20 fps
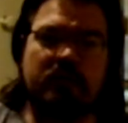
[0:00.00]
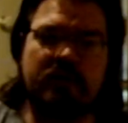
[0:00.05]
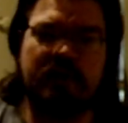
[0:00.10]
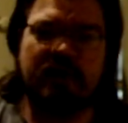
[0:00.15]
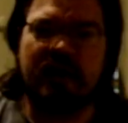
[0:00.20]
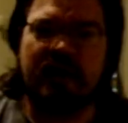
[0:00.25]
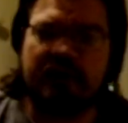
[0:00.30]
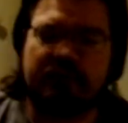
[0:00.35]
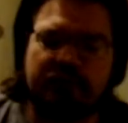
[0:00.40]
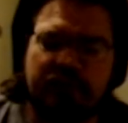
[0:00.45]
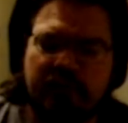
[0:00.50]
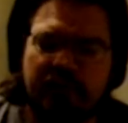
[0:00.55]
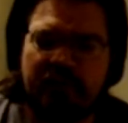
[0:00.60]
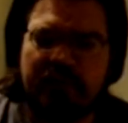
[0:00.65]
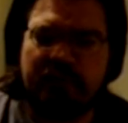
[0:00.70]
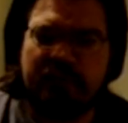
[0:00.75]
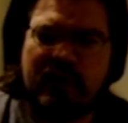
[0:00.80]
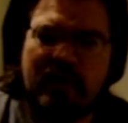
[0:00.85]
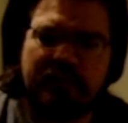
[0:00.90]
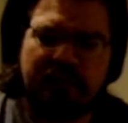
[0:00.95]
and really
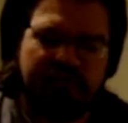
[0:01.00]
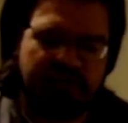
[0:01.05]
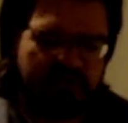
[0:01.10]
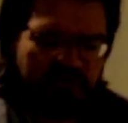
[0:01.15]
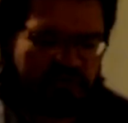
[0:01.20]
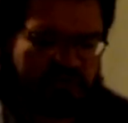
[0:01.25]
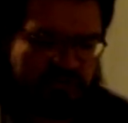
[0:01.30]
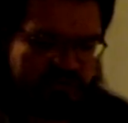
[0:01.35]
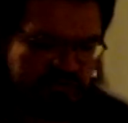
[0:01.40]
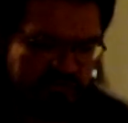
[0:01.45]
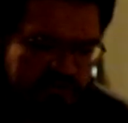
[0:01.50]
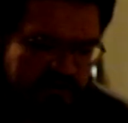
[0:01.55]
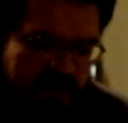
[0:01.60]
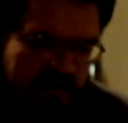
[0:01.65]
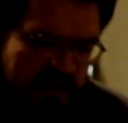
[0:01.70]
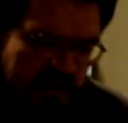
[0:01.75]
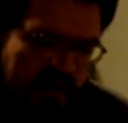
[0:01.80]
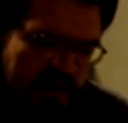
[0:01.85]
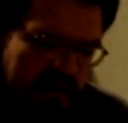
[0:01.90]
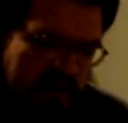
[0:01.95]
rapid succession
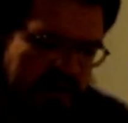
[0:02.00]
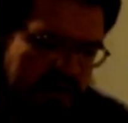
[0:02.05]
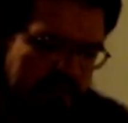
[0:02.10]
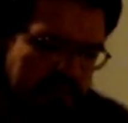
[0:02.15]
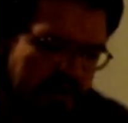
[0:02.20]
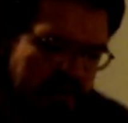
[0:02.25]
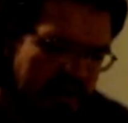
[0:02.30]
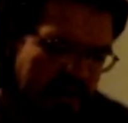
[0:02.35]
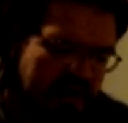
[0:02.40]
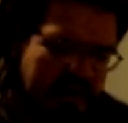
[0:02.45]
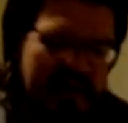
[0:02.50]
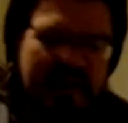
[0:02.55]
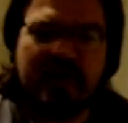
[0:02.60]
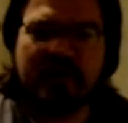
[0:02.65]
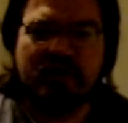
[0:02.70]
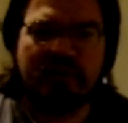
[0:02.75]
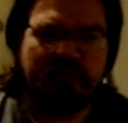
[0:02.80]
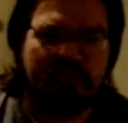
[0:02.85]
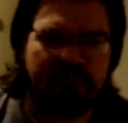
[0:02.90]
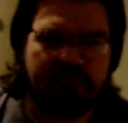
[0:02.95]
in my
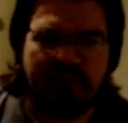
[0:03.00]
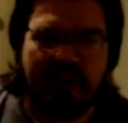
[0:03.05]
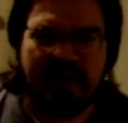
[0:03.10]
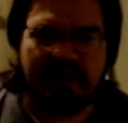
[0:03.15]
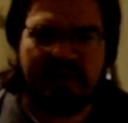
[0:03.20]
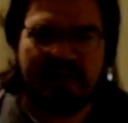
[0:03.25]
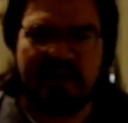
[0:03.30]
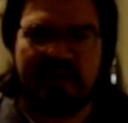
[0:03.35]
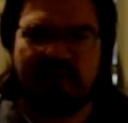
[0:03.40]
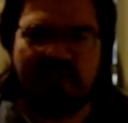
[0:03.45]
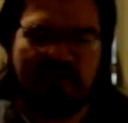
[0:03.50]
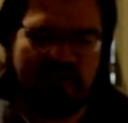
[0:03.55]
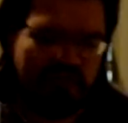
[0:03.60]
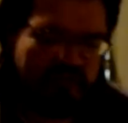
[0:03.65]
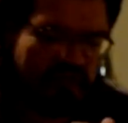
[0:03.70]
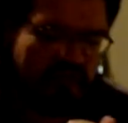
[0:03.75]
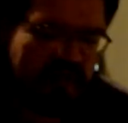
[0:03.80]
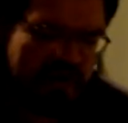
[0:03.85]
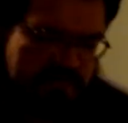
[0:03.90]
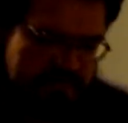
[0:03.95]
Economics Made Easy
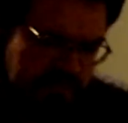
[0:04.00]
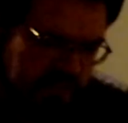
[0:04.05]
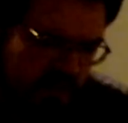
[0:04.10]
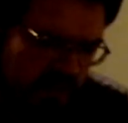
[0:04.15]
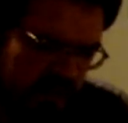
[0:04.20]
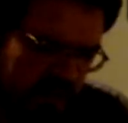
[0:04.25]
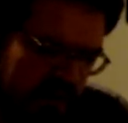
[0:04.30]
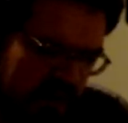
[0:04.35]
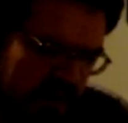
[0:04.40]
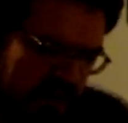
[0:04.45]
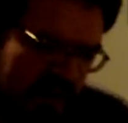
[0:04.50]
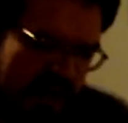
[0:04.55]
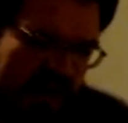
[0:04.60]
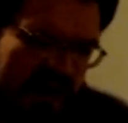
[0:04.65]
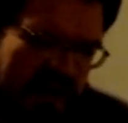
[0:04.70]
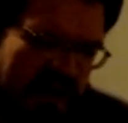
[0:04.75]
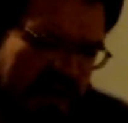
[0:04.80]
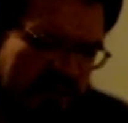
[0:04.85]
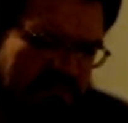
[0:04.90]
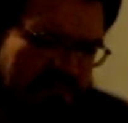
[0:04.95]
scheme.
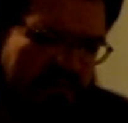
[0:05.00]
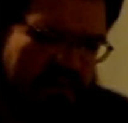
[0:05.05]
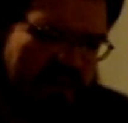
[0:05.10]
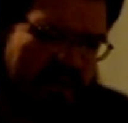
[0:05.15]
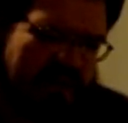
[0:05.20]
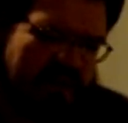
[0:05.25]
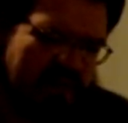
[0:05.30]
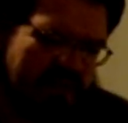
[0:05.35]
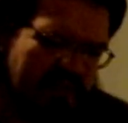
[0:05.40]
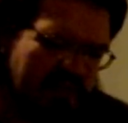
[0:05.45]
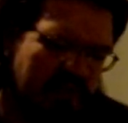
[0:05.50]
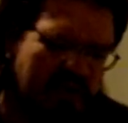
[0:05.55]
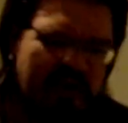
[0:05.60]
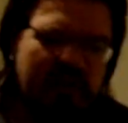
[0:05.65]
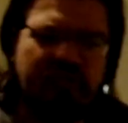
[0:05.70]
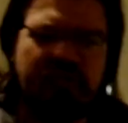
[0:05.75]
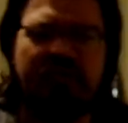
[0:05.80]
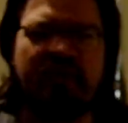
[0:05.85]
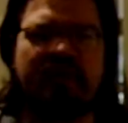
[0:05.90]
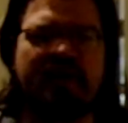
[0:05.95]
In the
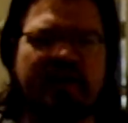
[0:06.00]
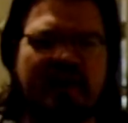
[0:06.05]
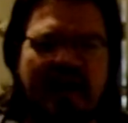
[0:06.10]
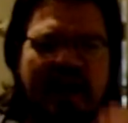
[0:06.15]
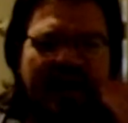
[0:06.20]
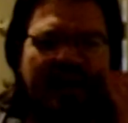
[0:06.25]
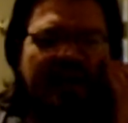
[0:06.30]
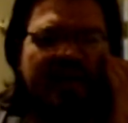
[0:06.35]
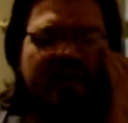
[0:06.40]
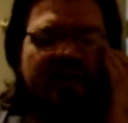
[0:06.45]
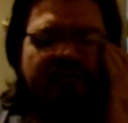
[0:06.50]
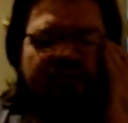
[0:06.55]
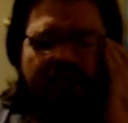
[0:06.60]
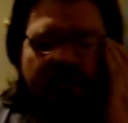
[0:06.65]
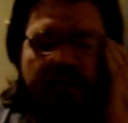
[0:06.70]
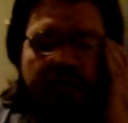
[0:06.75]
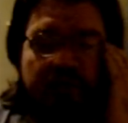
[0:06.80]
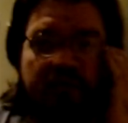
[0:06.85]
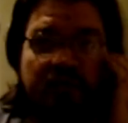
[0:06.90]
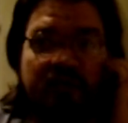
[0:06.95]
1980s
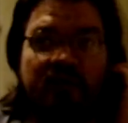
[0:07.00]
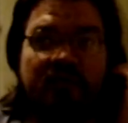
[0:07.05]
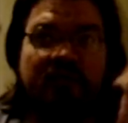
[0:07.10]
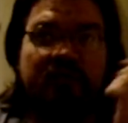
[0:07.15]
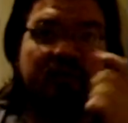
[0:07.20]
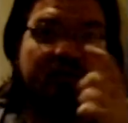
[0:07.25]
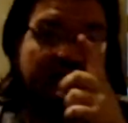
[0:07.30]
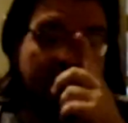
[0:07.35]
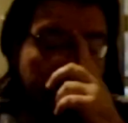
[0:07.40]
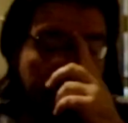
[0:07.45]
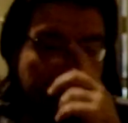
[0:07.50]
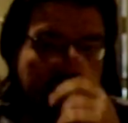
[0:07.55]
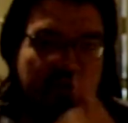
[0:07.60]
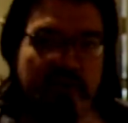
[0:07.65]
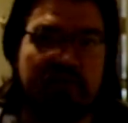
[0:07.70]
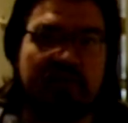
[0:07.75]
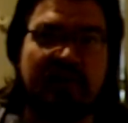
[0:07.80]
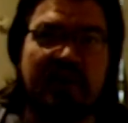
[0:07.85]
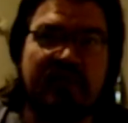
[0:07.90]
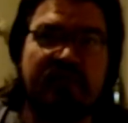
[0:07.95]
and early to
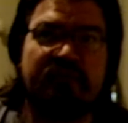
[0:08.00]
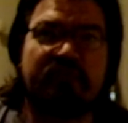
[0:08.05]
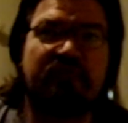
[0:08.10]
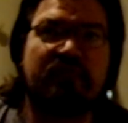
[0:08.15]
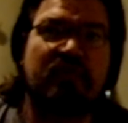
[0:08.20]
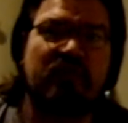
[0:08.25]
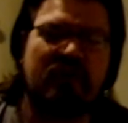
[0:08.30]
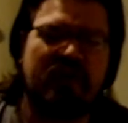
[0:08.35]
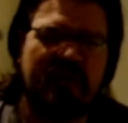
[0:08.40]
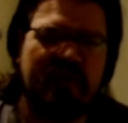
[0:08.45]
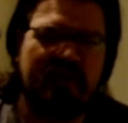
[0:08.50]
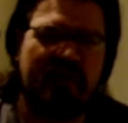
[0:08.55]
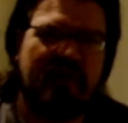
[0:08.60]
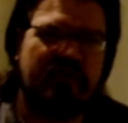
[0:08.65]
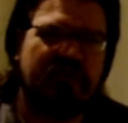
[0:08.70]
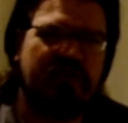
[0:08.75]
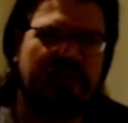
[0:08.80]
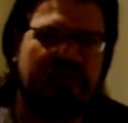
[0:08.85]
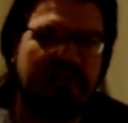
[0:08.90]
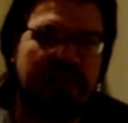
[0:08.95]
late
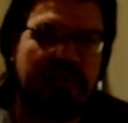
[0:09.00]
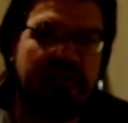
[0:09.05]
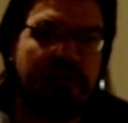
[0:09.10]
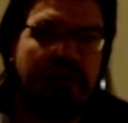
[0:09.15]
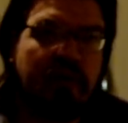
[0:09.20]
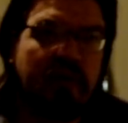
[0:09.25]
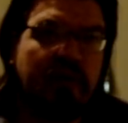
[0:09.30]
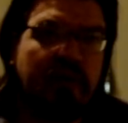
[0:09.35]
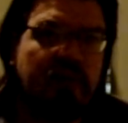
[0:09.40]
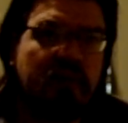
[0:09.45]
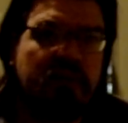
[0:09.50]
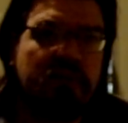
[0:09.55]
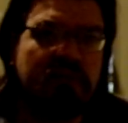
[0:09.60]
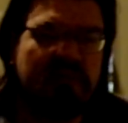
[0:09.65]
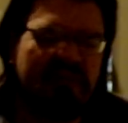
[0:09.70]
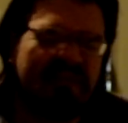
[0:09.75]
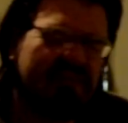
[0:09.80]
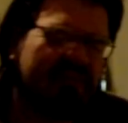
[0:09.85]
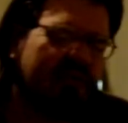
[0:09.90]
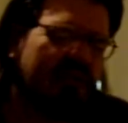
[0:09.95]
70s, well,
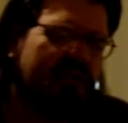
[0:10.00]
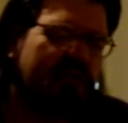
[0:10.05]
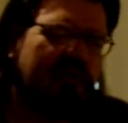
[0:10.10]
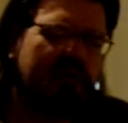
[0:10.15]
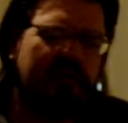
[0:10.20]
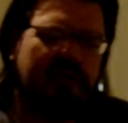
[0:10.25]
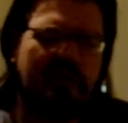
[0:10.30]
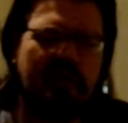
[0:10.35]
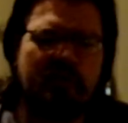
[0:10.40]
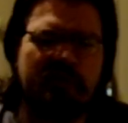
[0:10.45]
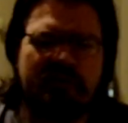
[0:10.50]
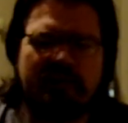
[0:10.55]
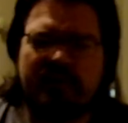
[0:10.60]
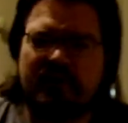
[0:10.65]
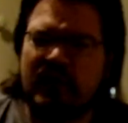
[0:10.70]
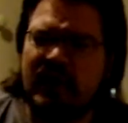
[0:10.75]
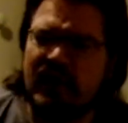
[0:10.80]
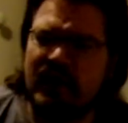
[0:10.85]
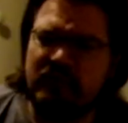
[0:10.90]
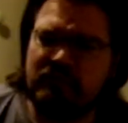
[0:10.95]
that's kind of the whole thing,
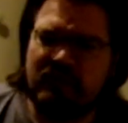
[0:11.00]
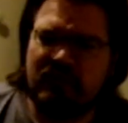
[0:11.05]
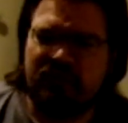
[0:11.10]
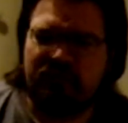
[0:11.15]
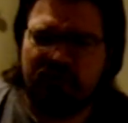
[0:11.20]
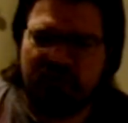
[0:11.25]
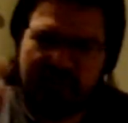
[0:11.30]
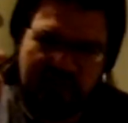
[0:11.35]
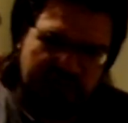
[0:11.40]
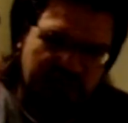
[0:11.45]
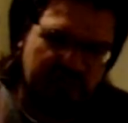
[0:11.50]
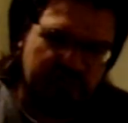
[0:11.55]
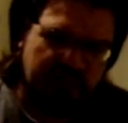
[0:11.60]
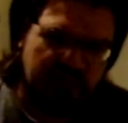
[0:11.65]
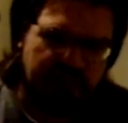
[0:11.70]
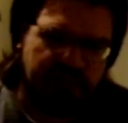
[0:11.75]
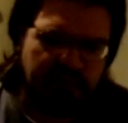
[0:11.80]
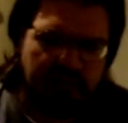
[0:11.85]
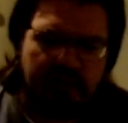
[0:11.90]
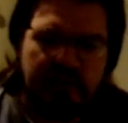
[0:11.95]
mid to late 70s,
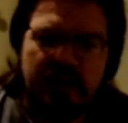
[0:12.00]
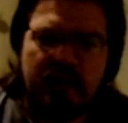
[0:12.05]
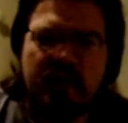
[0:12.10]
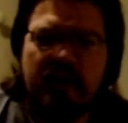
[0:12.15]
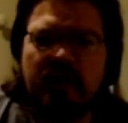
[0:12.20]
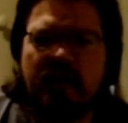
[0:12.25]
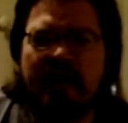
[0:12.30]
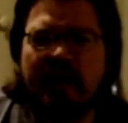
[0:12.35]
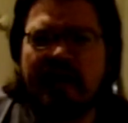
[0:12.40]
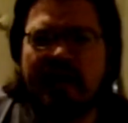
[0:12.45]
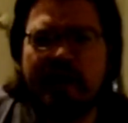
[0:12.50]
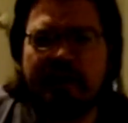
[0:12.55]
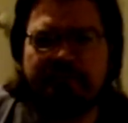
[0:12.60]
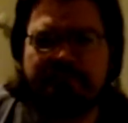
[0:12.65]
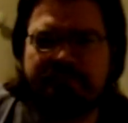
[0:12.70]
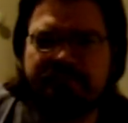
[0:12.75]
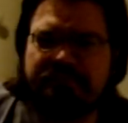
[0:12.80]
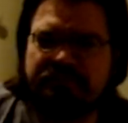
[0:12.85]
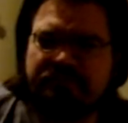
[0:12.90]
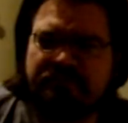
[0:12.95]
sorry,
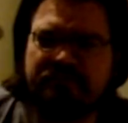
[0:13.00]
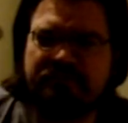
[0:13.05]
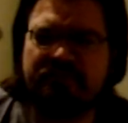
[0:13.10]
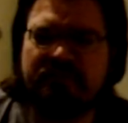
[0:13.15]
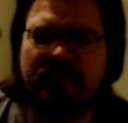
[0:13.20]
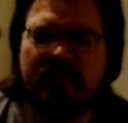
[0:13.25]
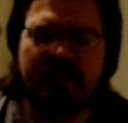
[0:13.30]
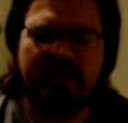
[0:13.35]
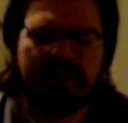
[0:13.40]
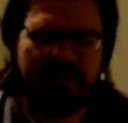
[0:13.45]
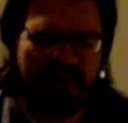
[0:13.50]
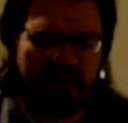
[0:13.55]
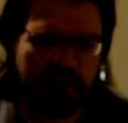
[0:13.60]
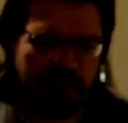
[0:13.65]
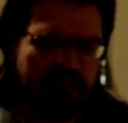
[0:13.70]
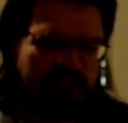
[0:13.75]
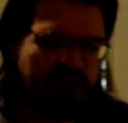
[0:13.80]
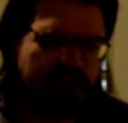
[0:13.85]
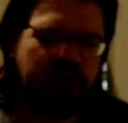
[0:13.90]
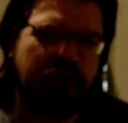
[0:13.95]
there was a
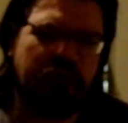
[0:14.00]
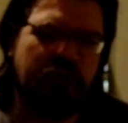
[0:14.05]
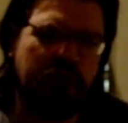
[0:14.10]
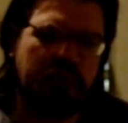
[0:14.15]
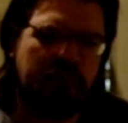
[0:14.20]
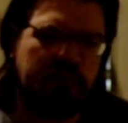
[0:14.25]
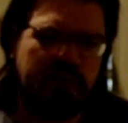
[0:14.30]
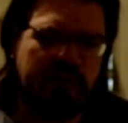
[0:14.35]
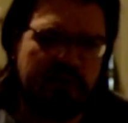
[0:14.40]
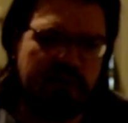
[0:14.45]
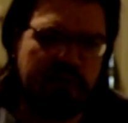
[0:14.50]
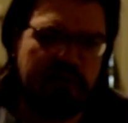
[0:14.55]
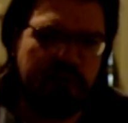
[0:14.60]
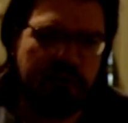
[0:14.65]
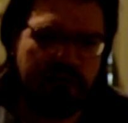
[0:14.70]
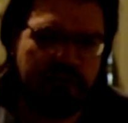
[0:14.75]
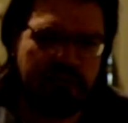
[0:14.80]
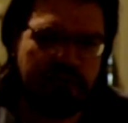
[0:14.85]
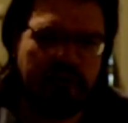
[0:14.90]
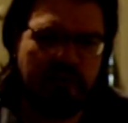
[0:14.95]
term
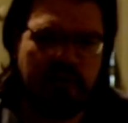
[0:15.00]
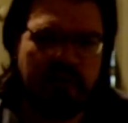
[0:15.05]
used